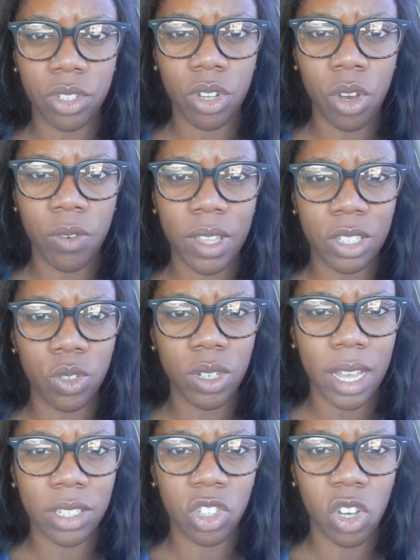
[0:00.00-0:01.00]
stove that you
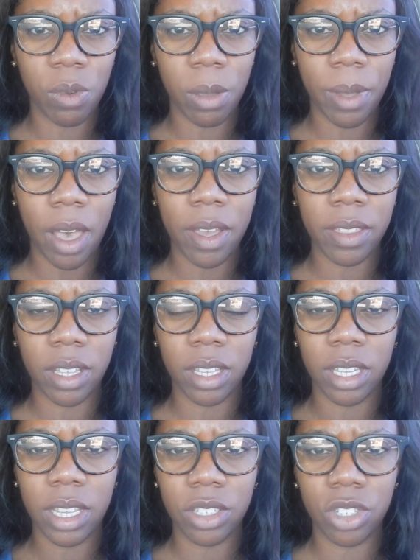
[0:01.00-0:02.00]
guys told me about in an
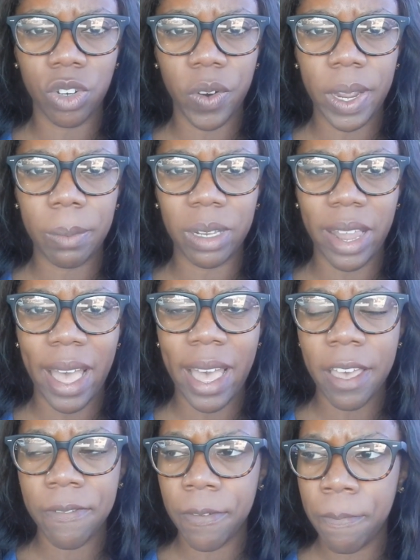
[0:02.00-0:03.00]
Instagram
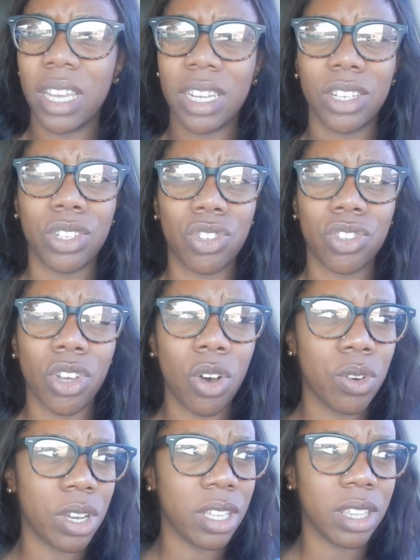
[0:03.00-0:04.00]
live, and it is
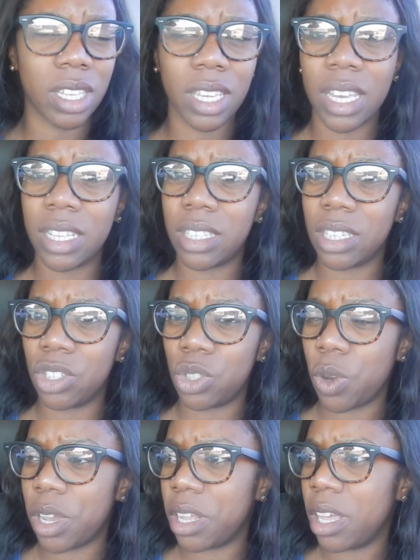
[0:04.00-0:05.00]
so good. The kids
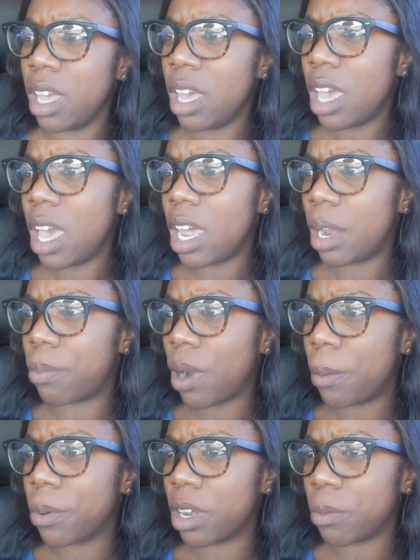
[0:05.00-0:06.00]
enjoyed it, and I'm
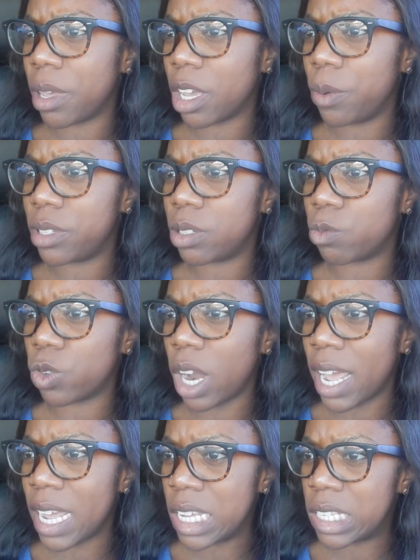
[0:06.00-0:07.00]
probably gonna make it with some
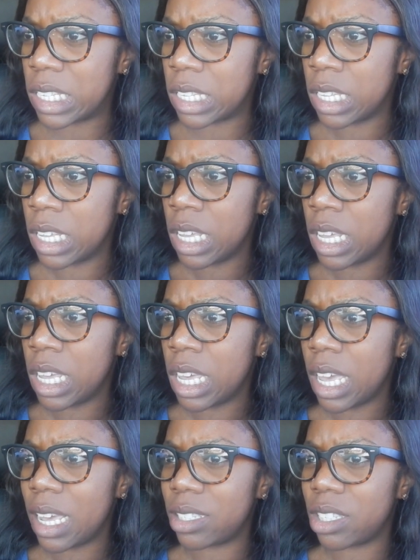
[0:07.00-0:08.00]
rice
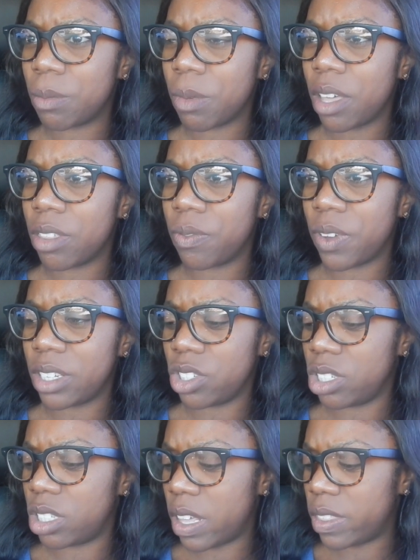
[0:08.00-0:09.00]
and some other
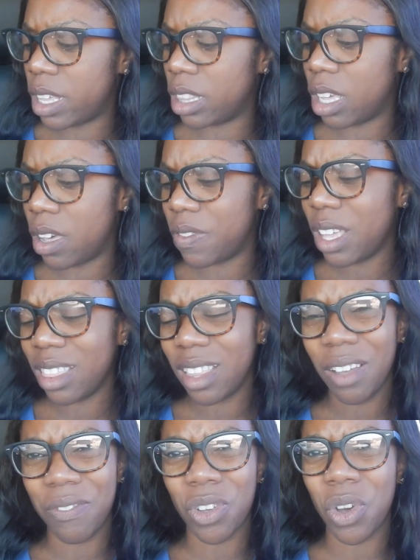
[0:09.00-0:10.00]
veggies that they love. They
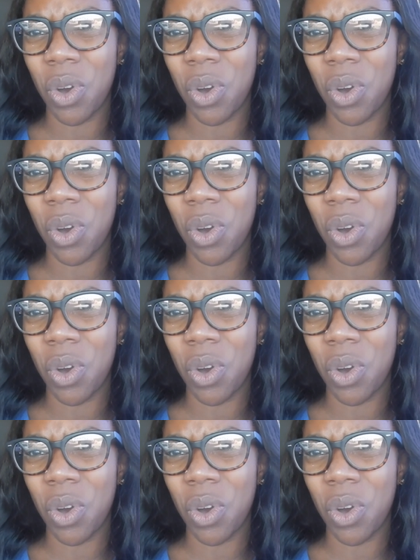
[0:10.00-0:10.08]
love